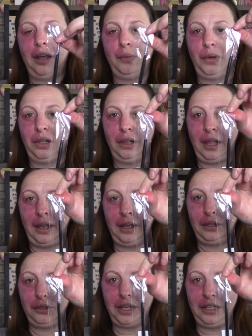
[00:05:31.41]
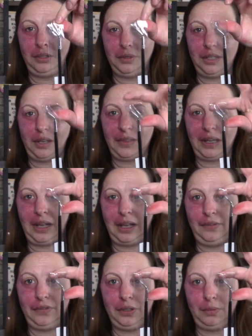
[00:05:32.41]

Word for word: I will uh, try to use it on the live